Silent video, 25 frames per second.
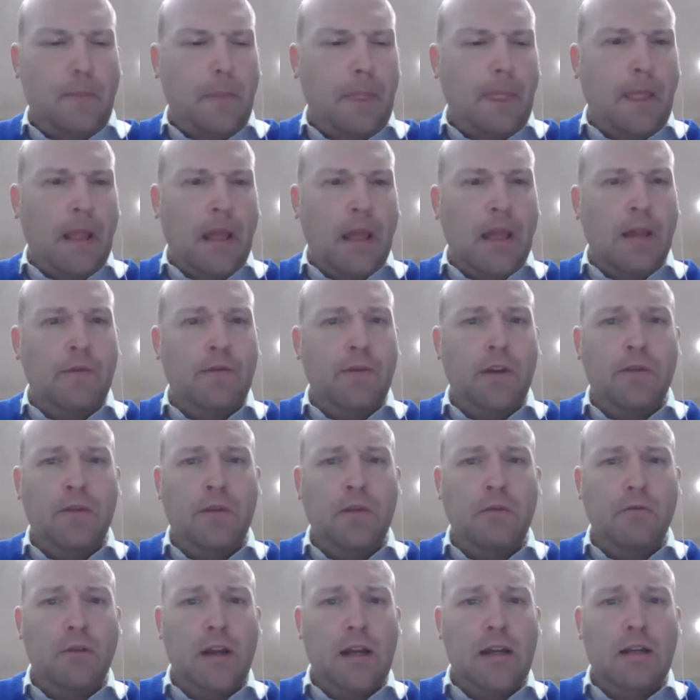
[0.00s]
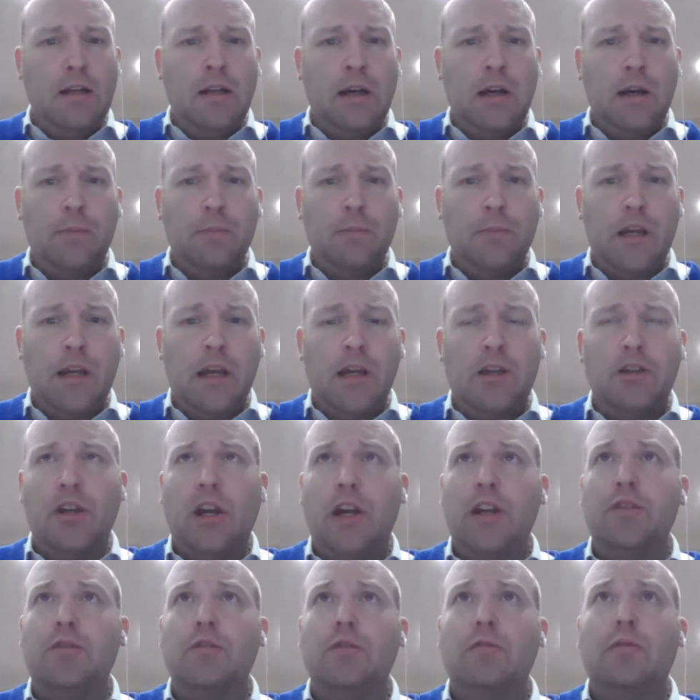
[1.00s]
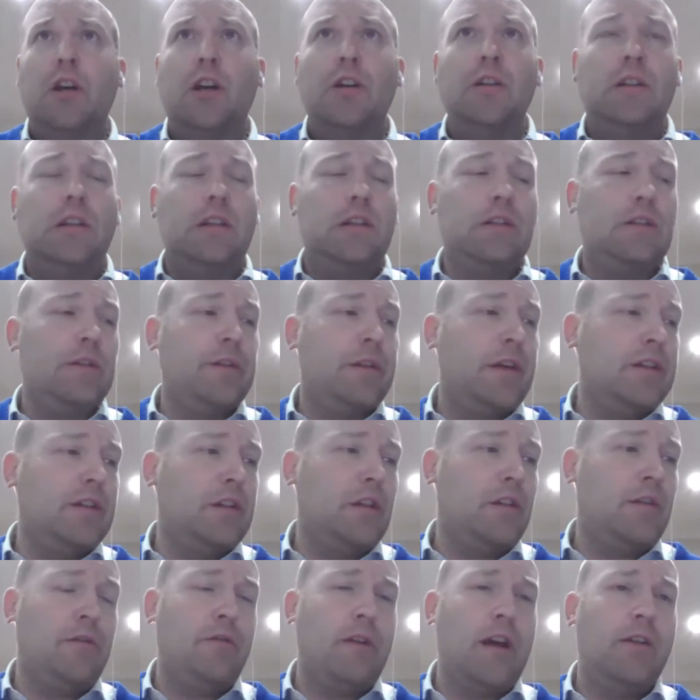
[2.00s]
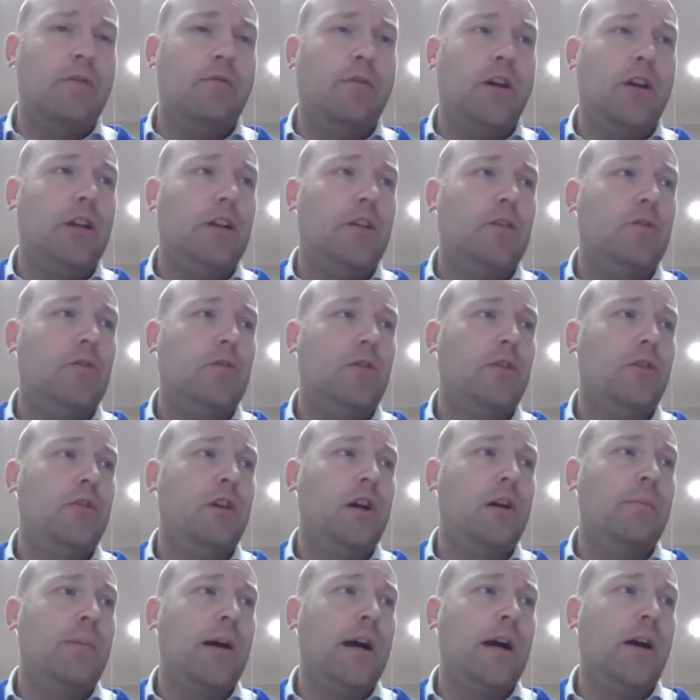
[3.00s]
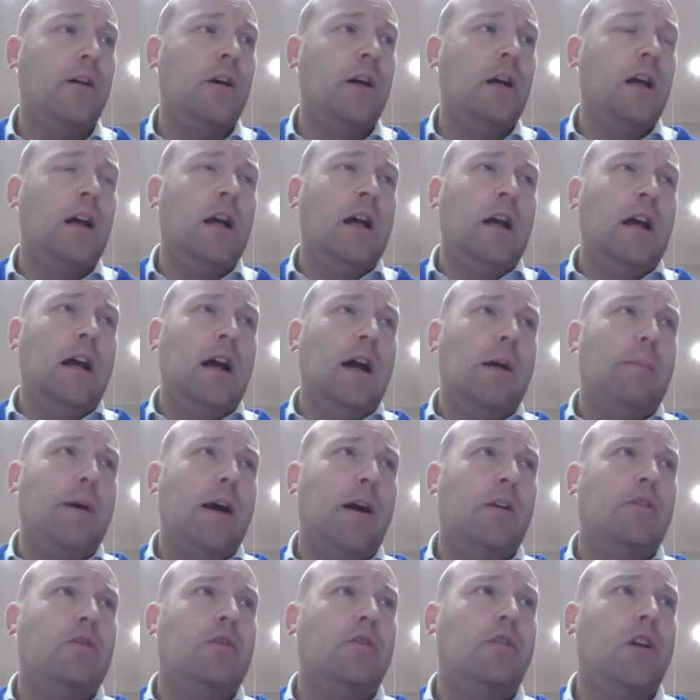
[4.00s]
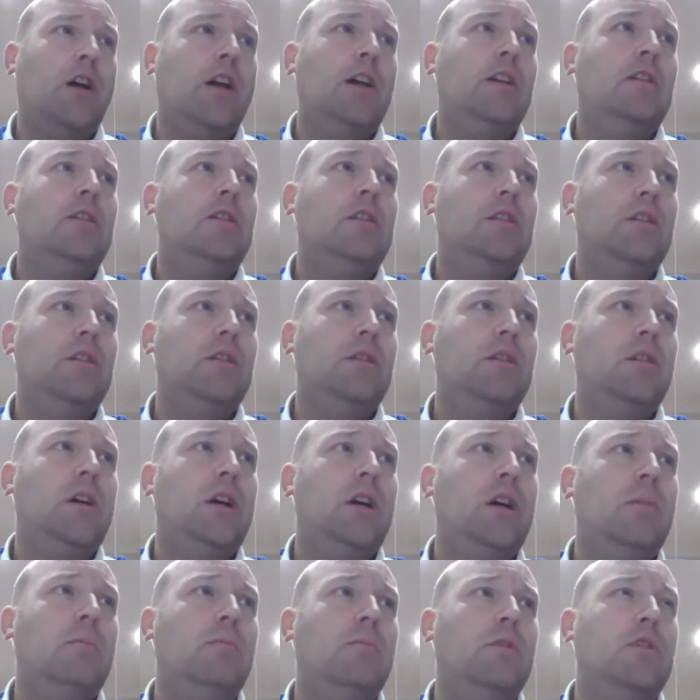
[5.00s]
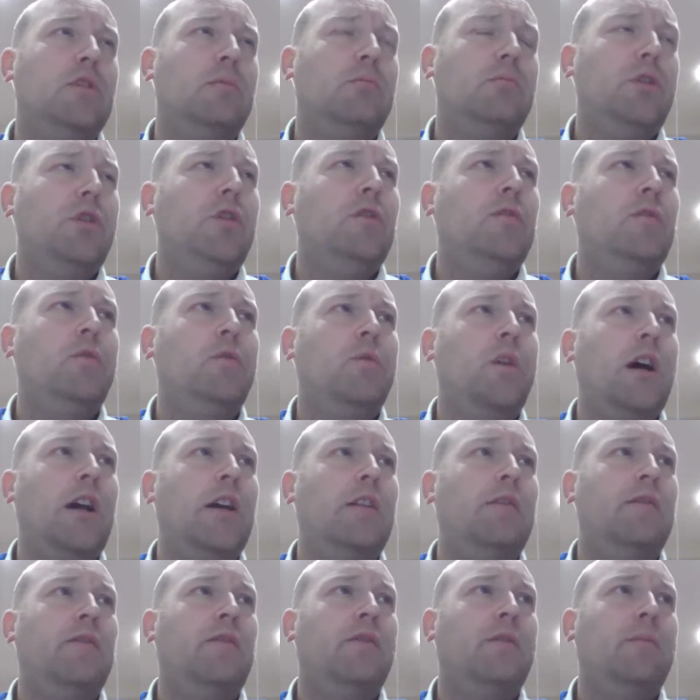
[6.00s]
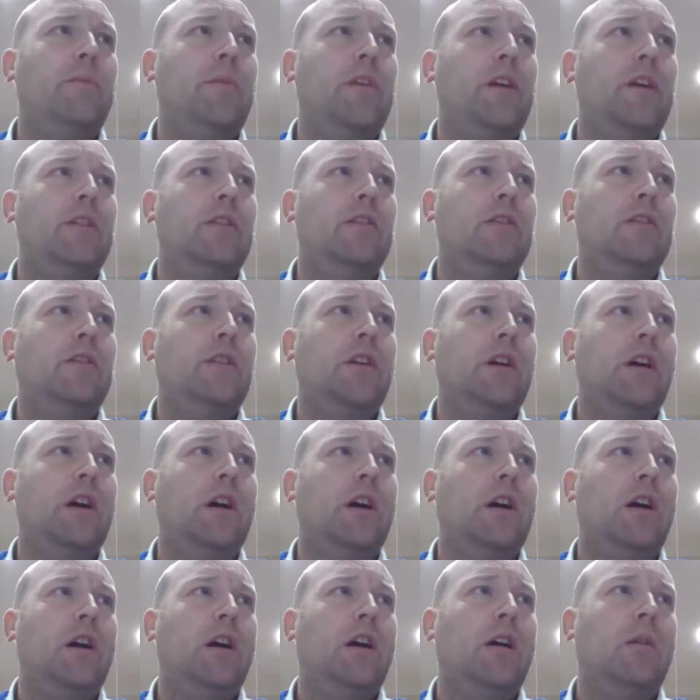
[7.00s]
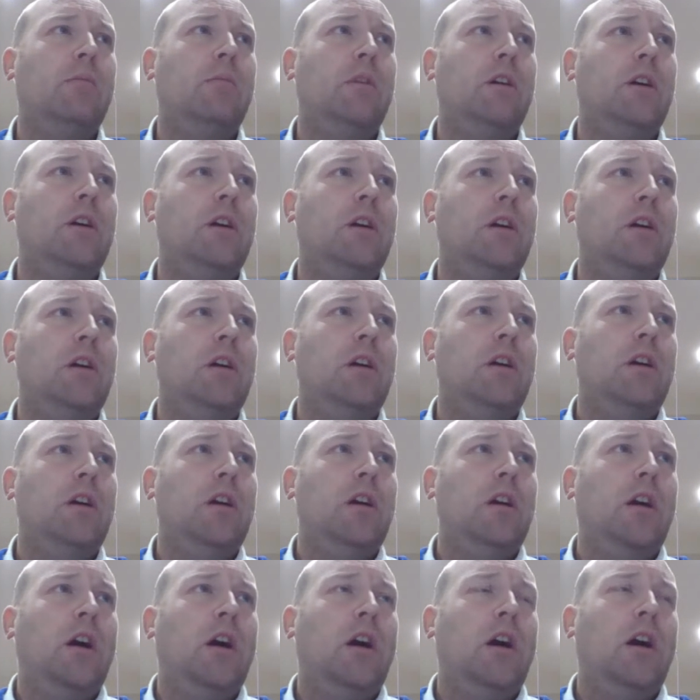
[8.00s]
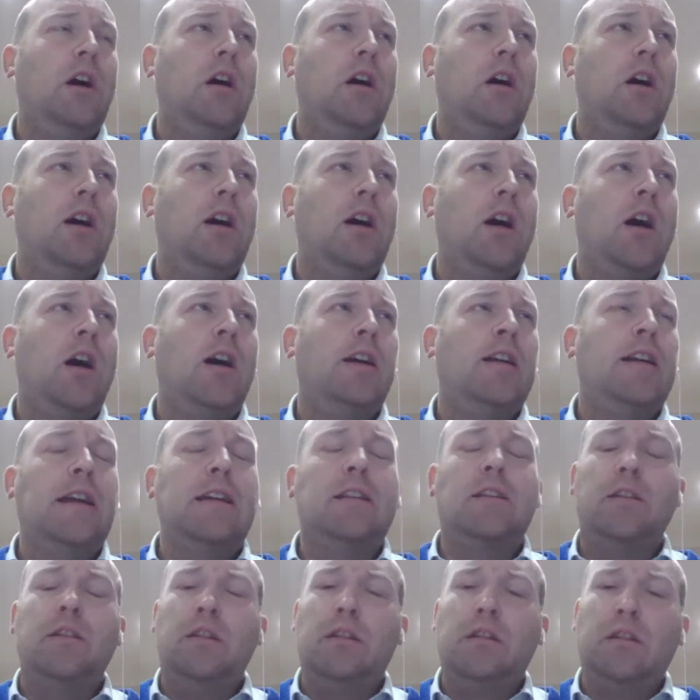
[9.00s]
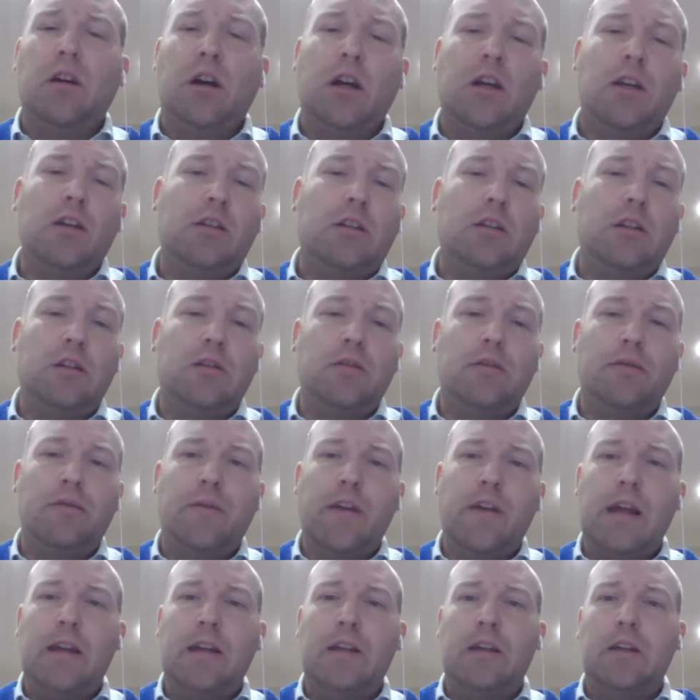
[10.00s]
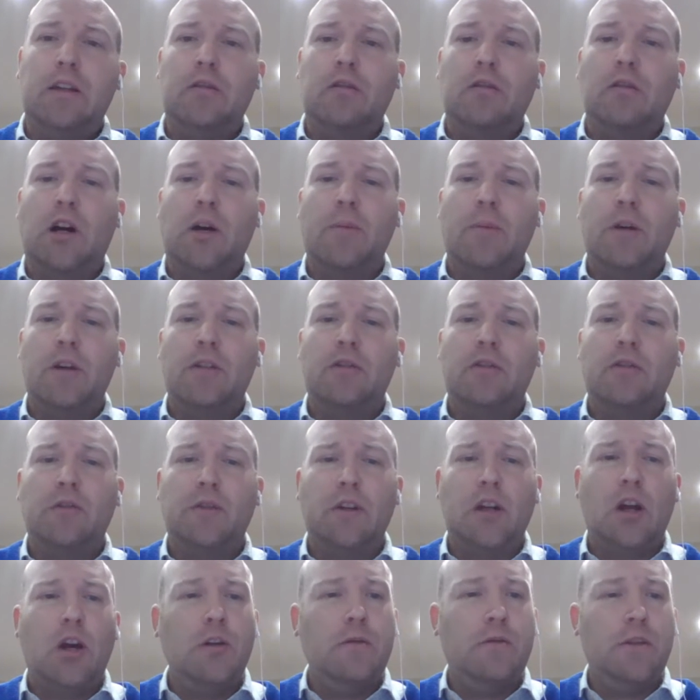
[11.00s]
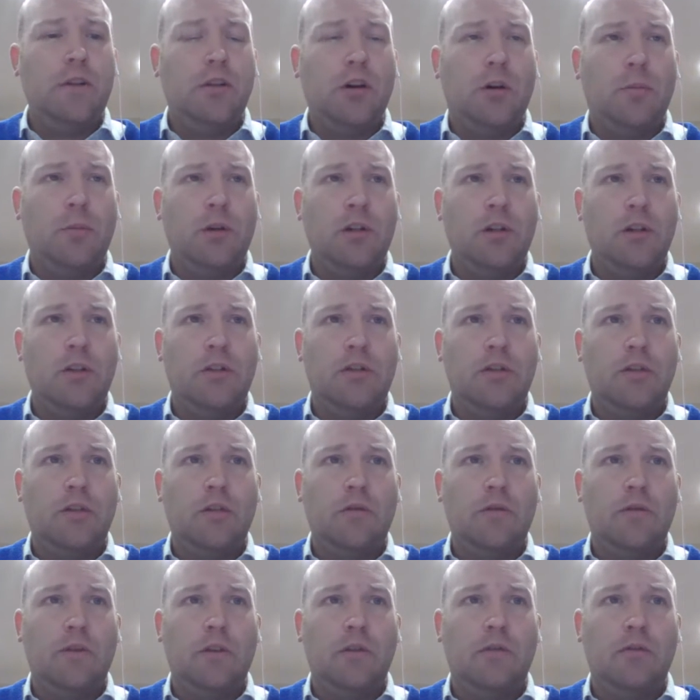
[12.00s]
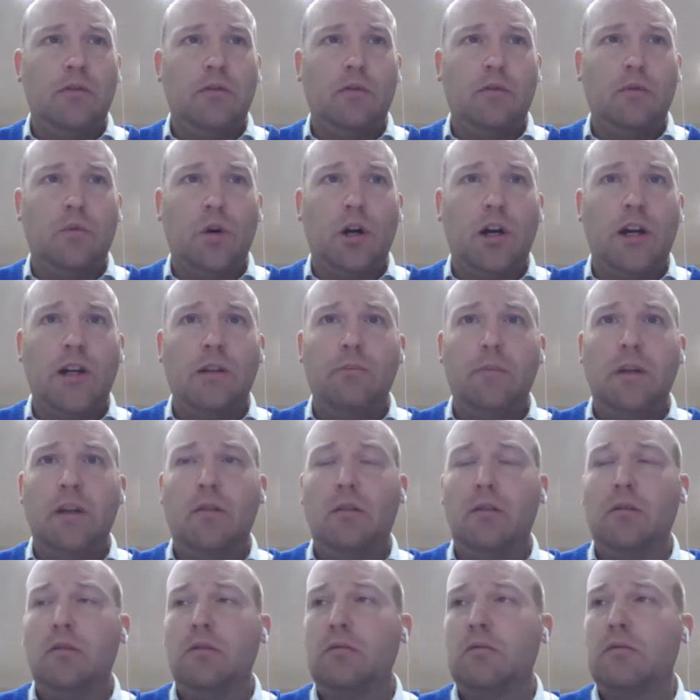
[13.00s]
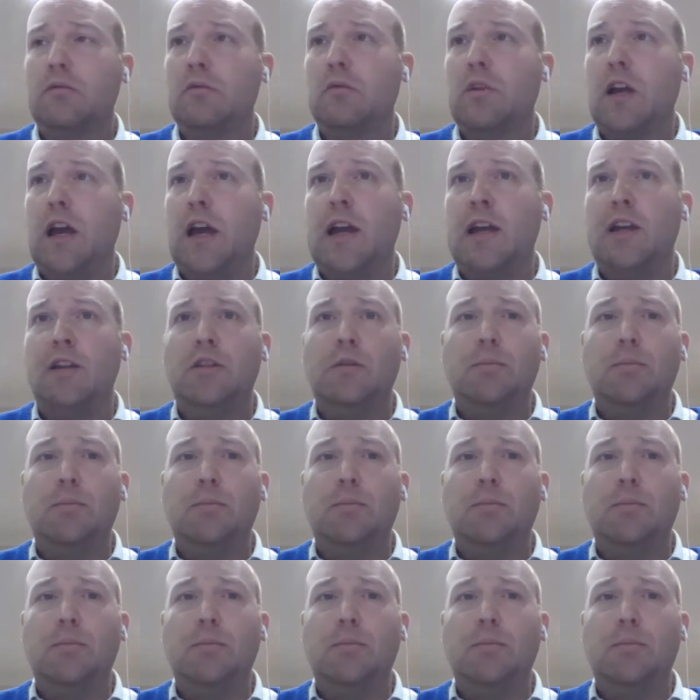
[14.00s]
If you read Gear Change, you'll notice that there's a thread running through about trying to move away from this I guess I could just fairly describe it as sort of an over-dominance of the sort of white middle-age,